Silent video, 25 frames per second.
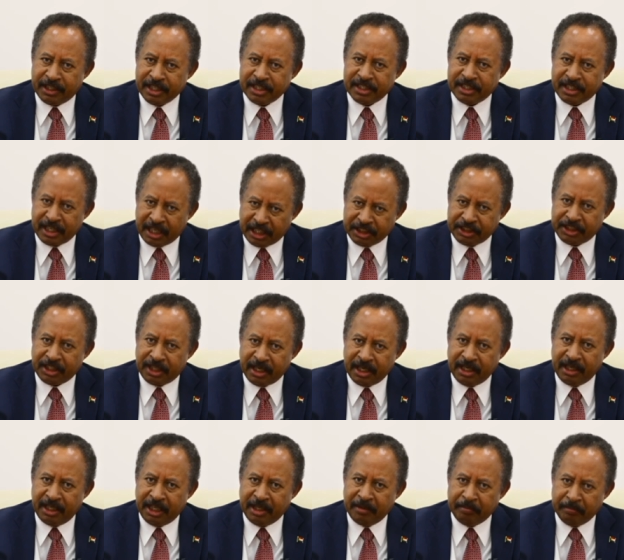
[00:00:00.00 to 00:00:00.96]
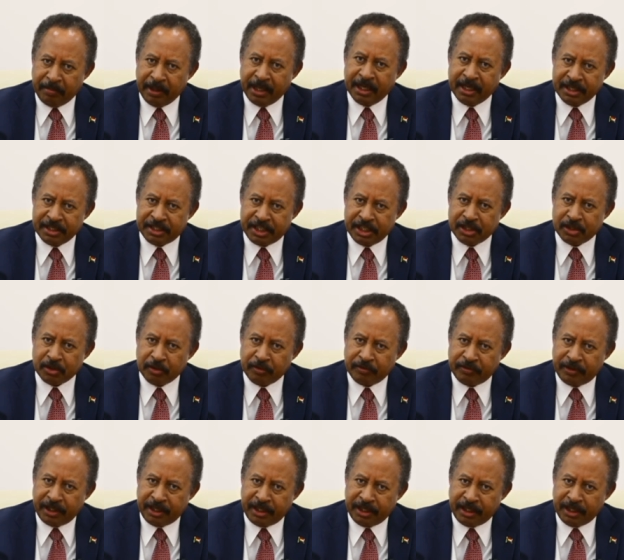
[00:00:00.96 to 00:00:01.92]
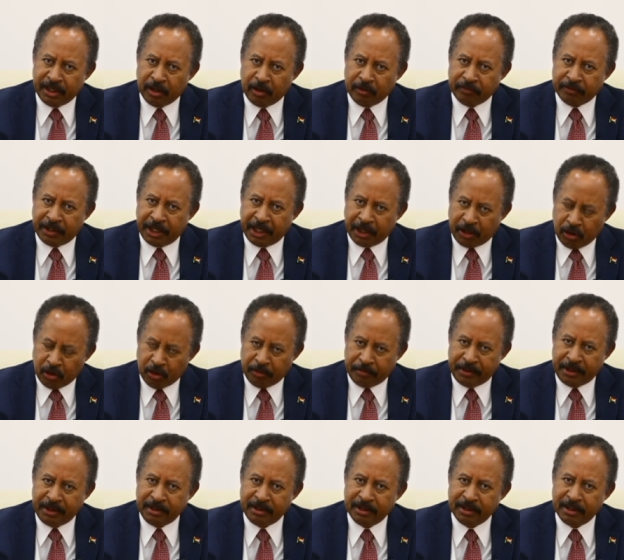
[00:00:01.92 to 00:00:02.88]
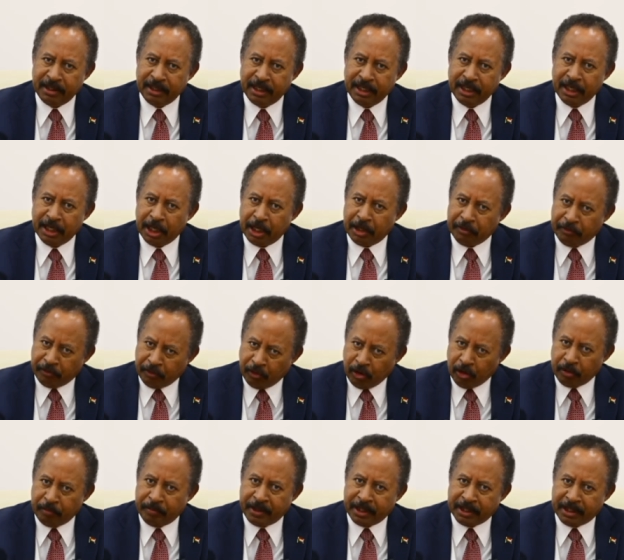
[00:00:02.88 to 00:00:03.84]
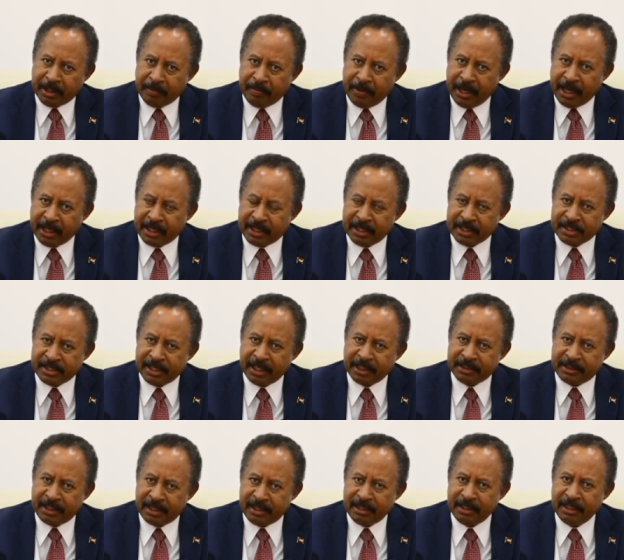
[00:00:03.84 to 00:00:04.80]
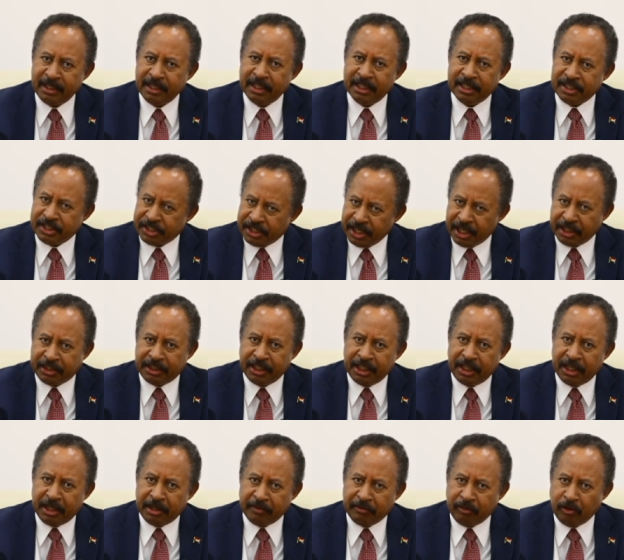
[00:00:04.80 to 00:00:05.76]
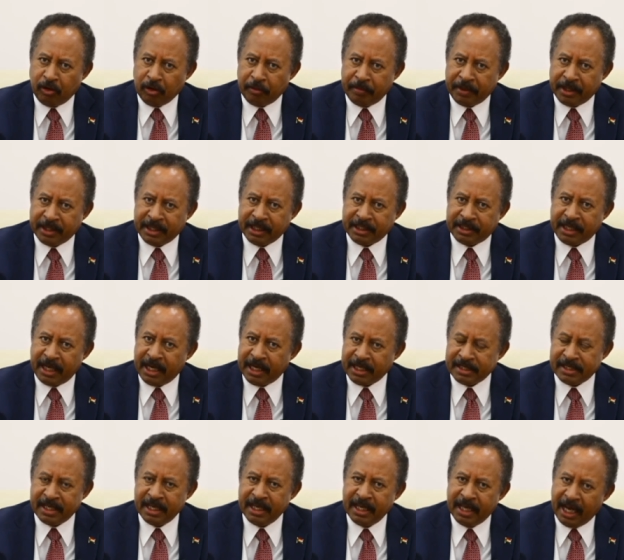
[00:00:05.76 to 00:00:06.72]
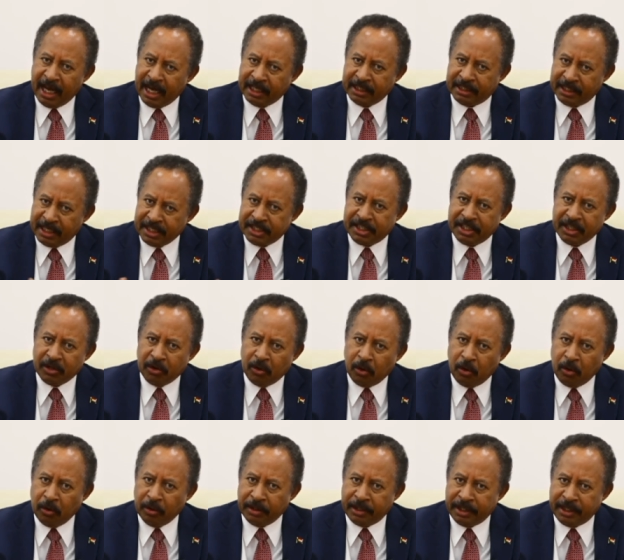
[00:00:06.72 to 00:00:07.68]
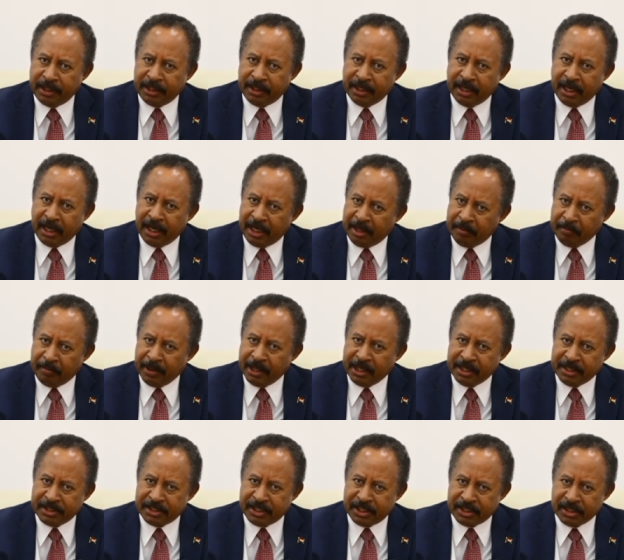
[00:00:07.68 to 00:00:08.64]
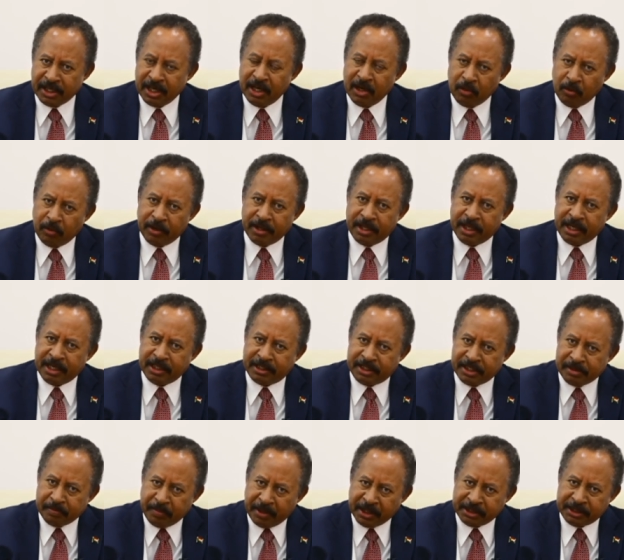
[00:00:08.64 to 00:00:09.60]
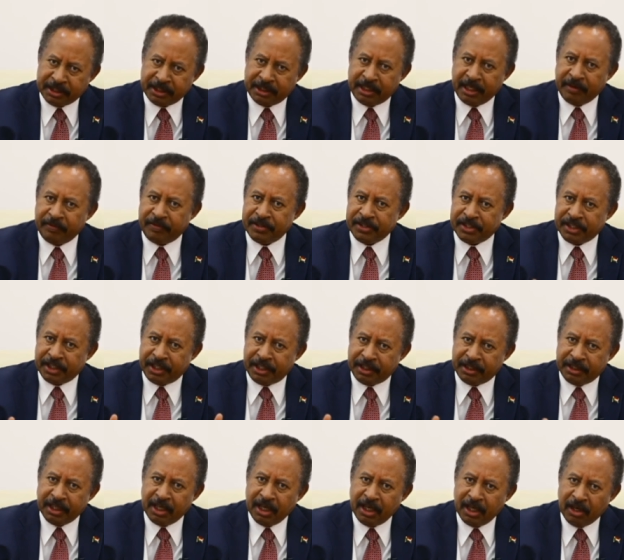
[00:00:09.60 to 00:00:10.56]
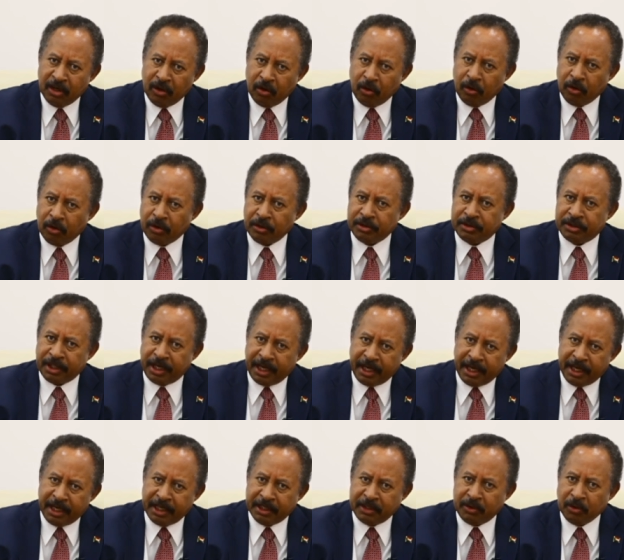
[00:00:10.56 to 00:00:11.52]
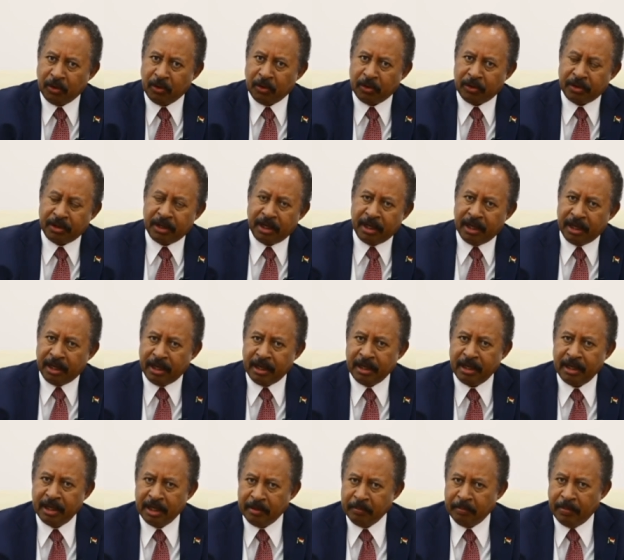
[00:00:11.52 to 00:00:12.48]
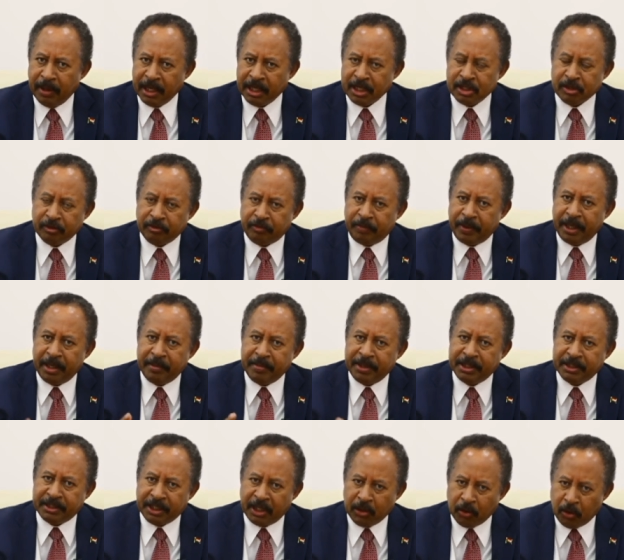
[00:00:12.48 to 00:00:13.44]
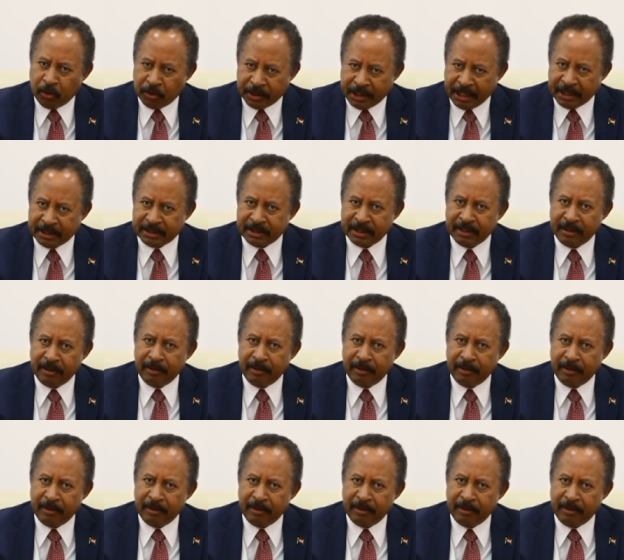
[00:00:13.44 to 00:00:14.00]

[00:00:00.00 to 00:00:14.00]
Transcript: the structural imbalances of the economy, reforming the banking sector, certainly reforming the tax, addressing all the imbalances, whether it is budget deficit or trade or balance of payment and all that.